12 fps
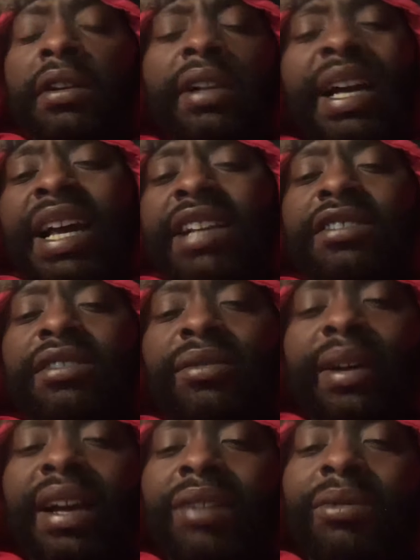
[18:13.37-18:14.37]
And I asked them,
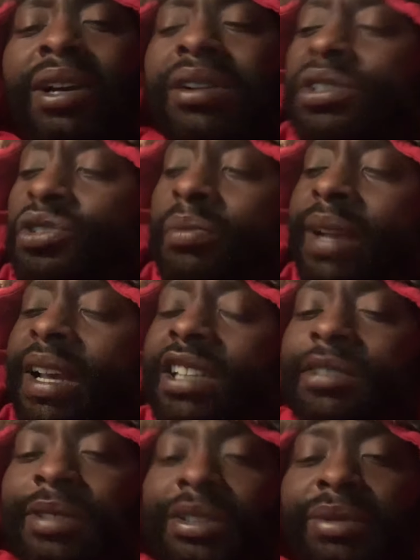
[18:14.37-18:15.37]
why, why aren't you
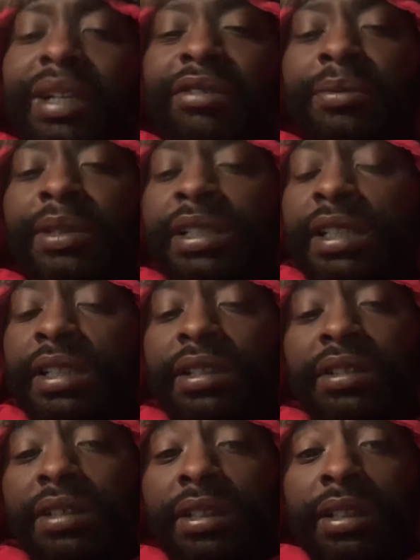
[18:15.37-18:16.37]
management or whatever?
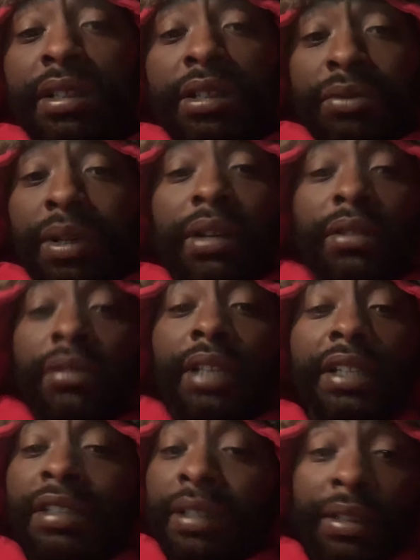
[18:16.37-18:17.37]
Because, well,
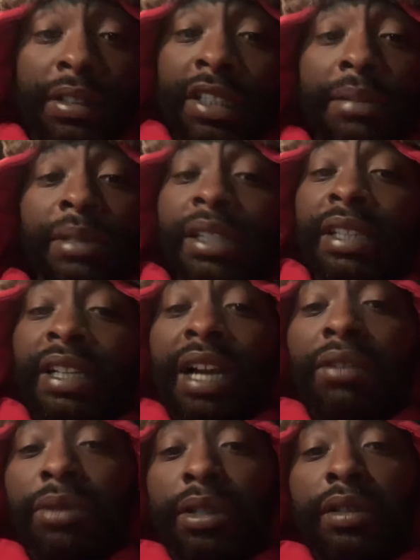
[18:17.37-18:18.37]
they say the same thing that I
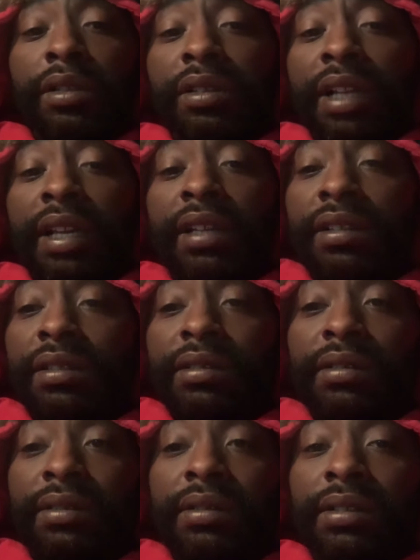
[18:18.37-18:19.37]
want. Like,
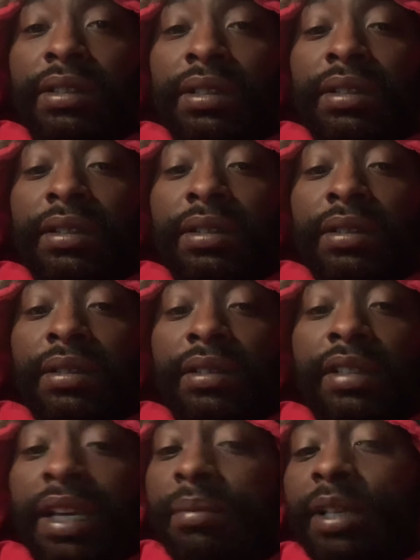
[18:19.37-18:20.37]

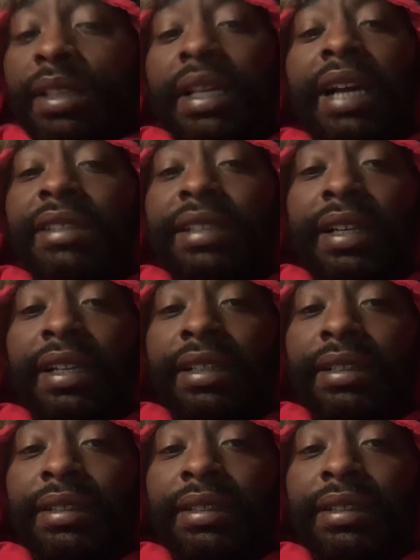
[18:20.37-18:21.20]
same thing that I say.